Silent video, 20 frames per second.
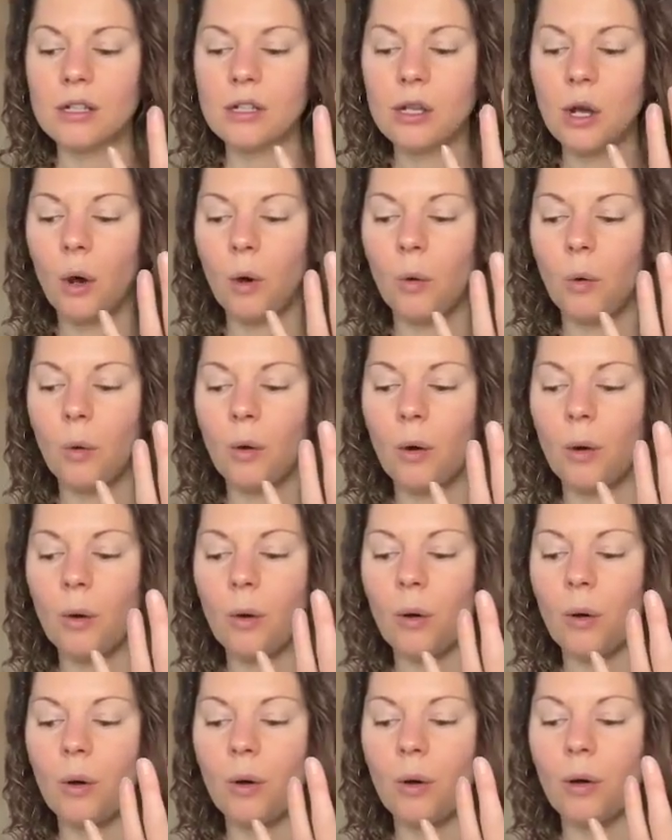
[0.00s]
So
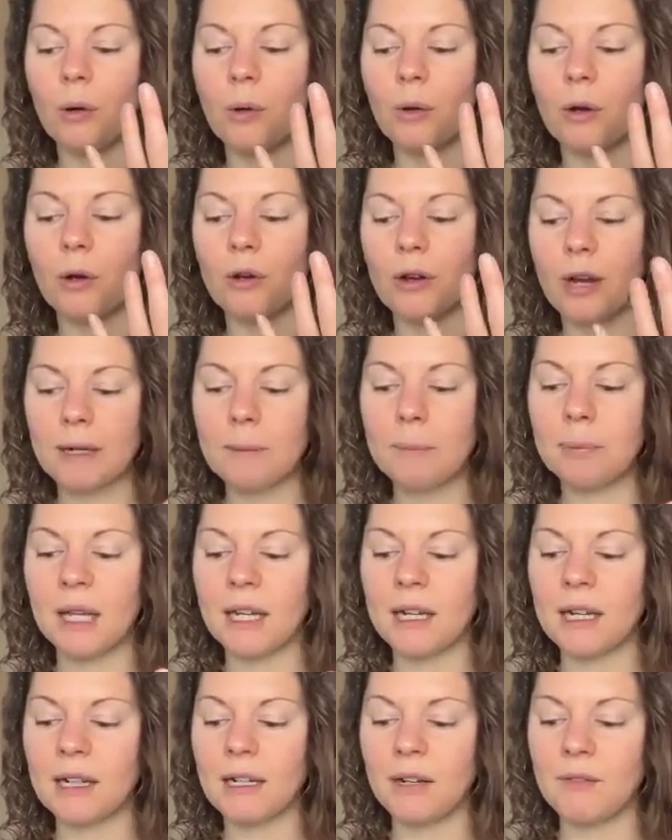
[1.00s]
create a
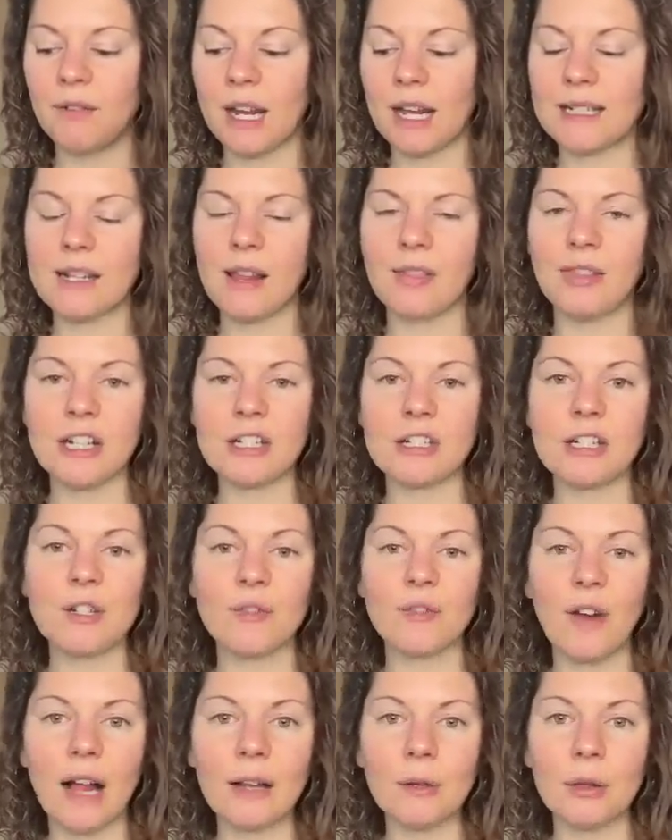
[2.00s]
plan in advance and then
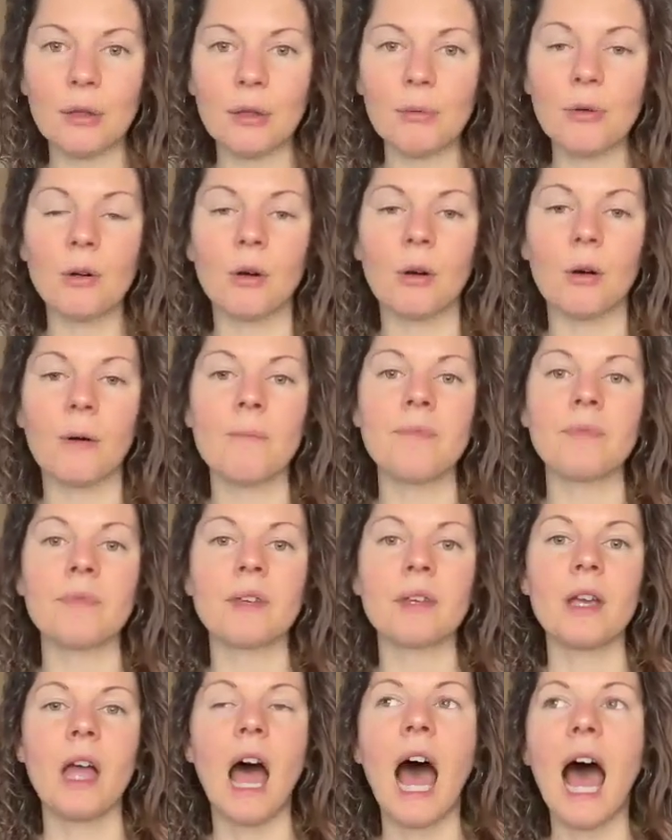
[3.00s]
just follow through.
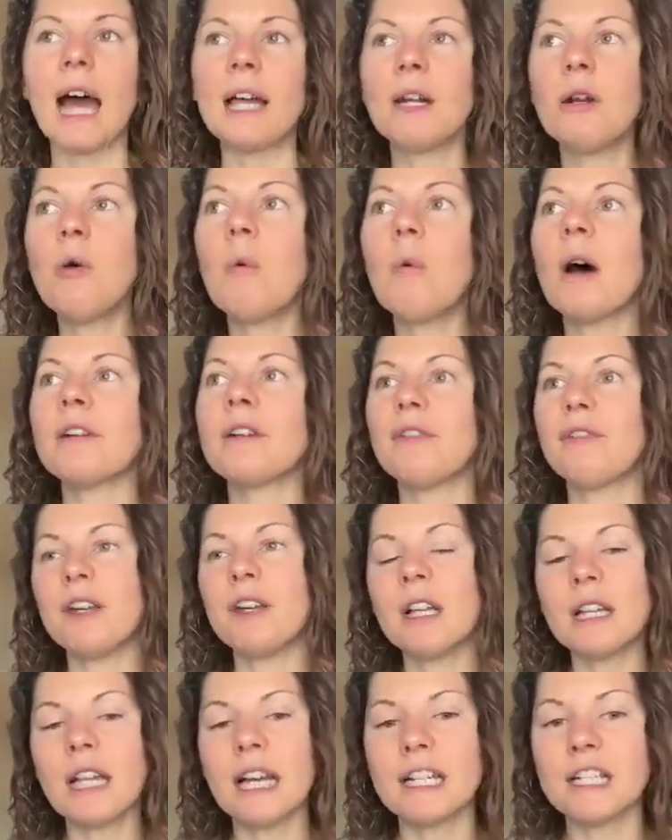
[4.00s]
I don't want to
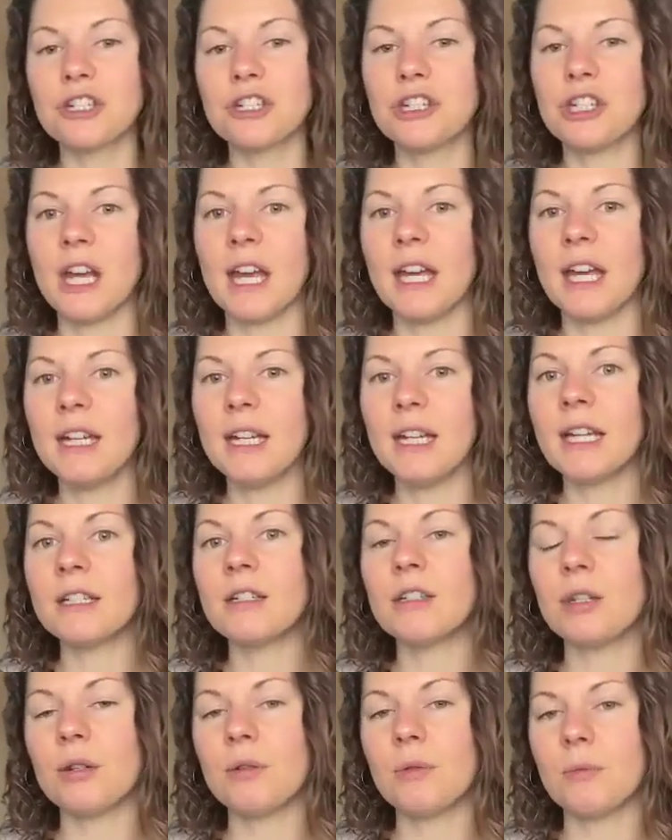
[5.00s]
feel like shit
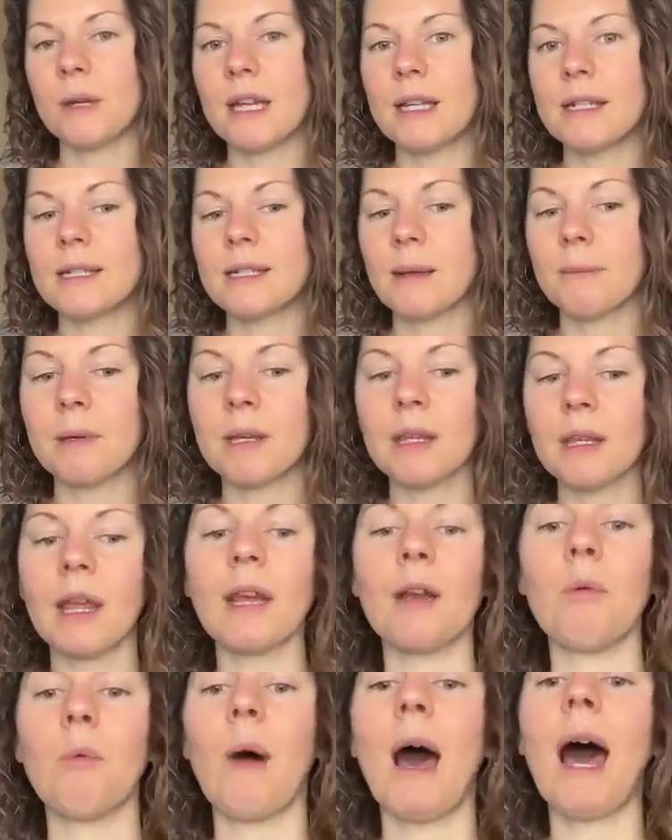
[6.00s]
in 2 weeks and be
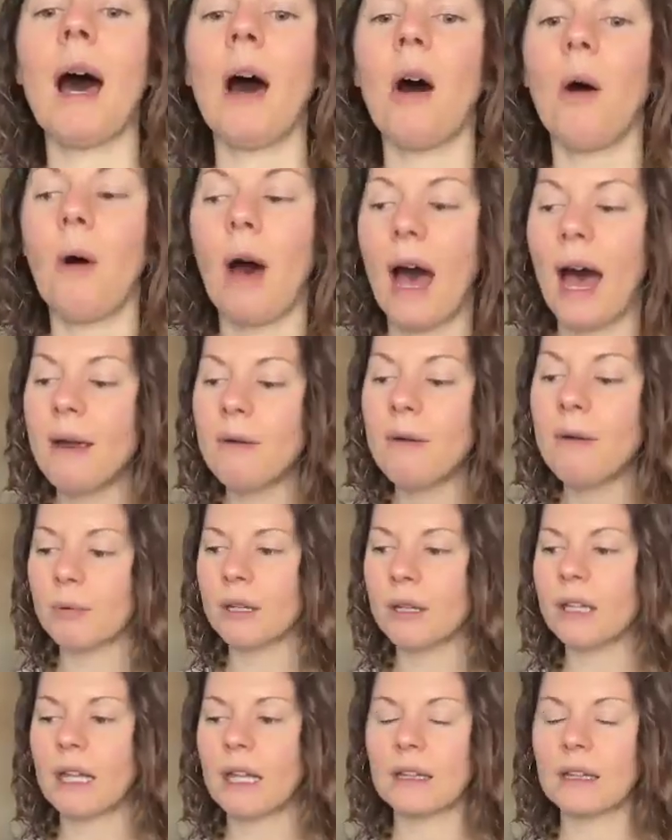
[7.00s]
like, wow, I
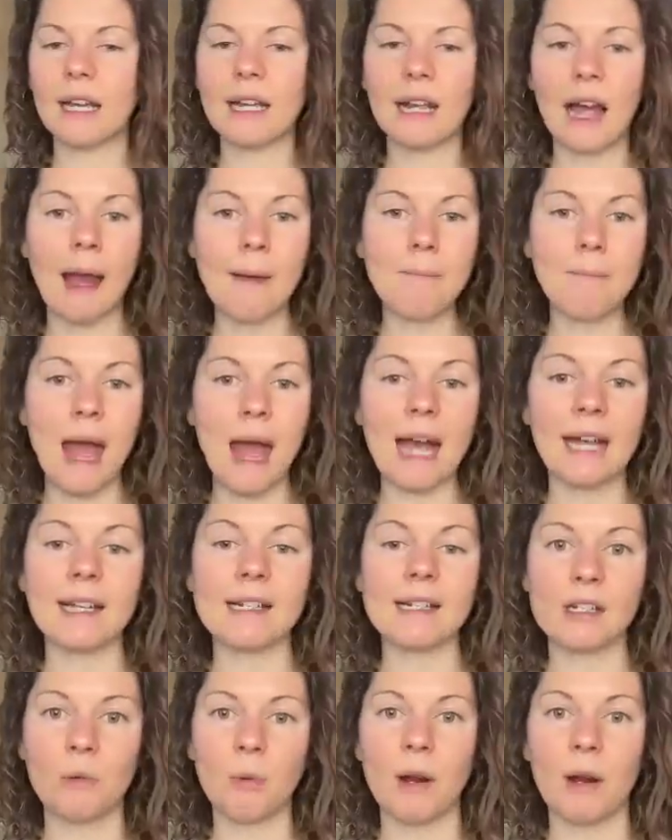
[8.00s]
really like I'm back
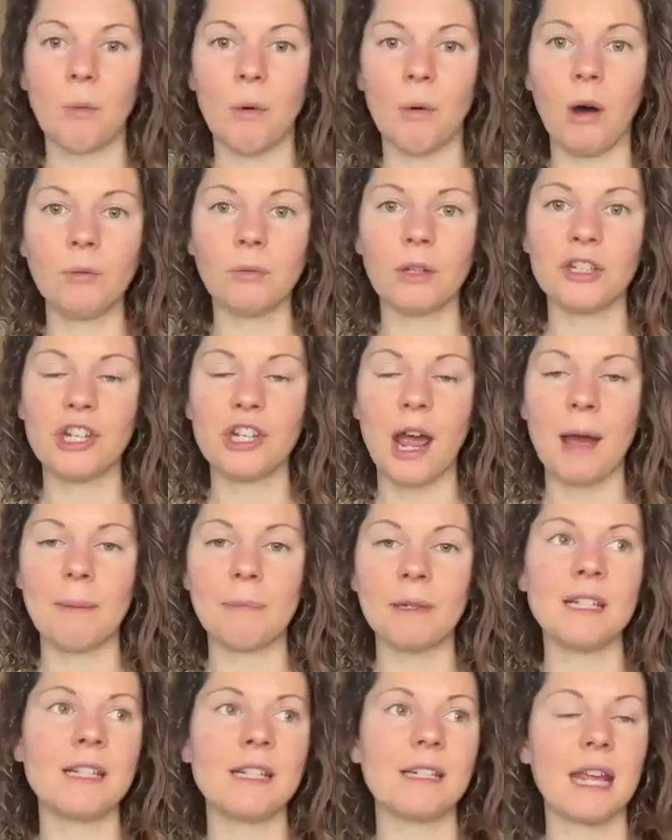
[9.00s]
at square one with
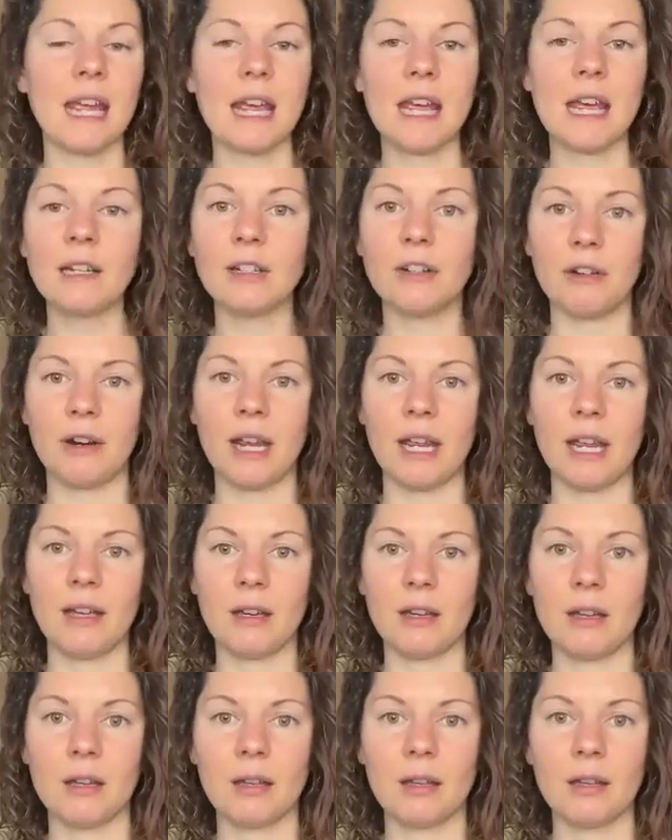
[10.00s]
Japanese and
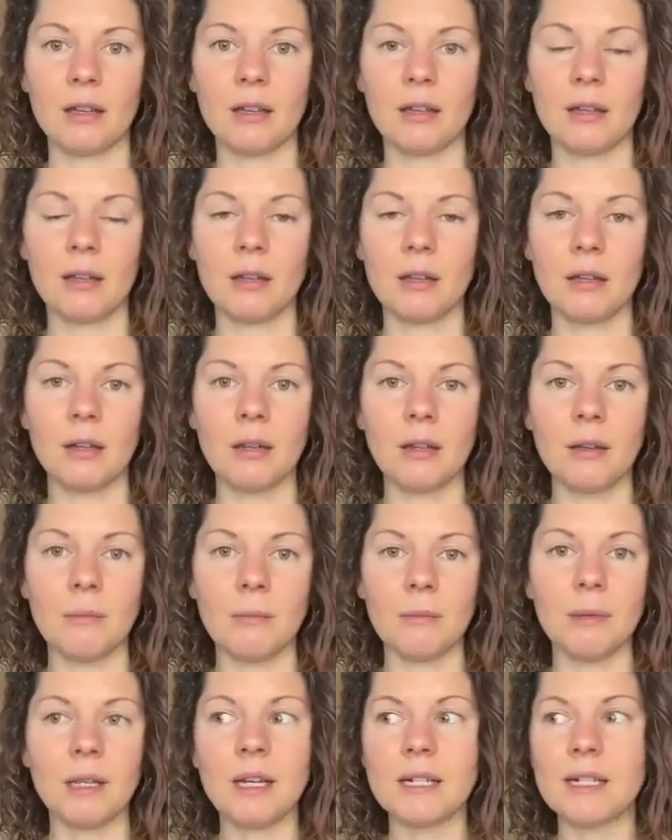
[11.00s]
Greek
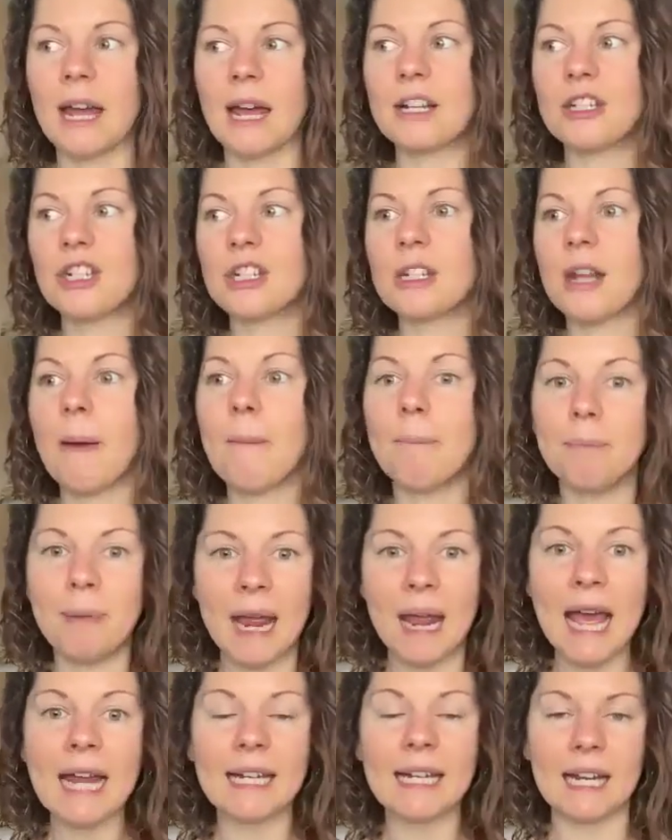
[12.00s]
because I just
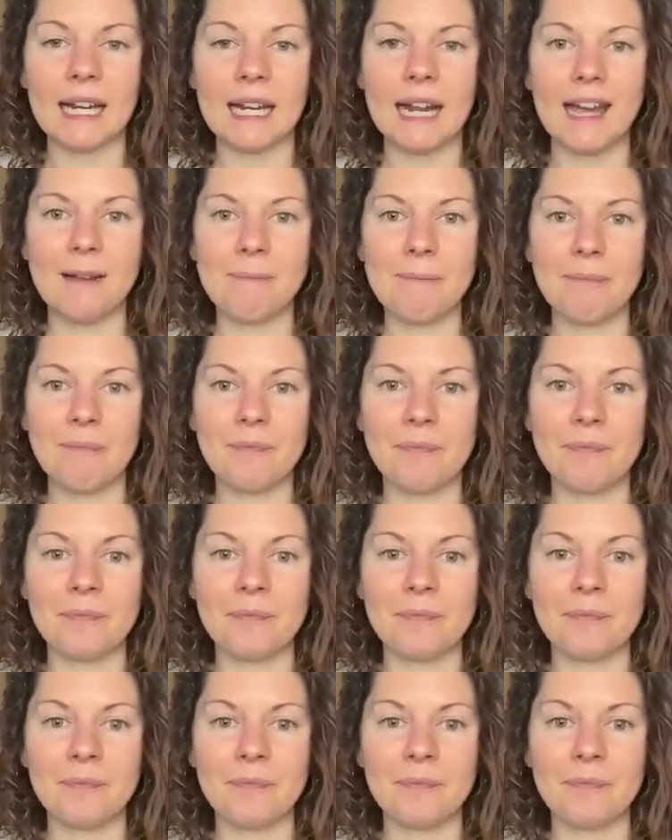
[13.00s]
abandon it.